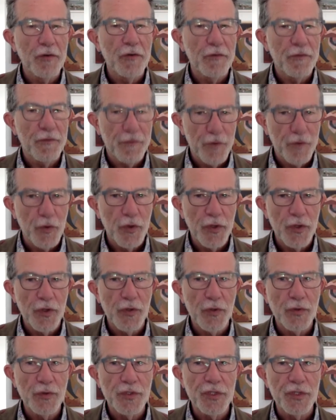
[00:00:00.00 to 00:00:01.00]
for
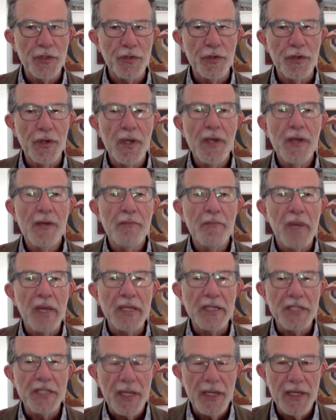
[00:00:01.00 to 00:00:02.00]
you to
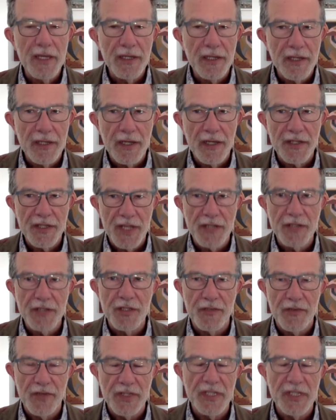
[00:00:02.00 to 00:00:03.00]
maintain a sense
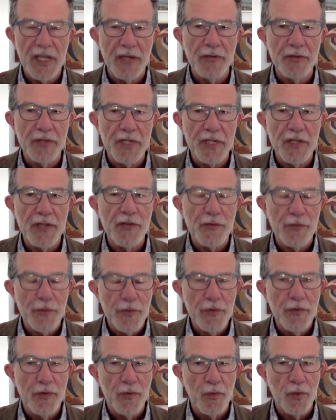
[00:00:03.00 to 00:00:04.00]
of integrity
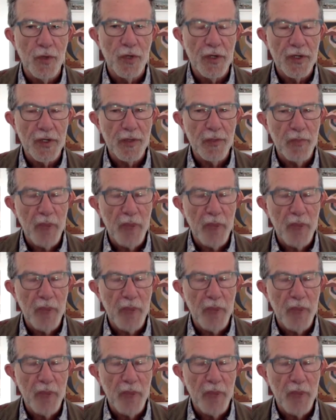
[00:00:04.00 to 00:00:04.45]
through the work,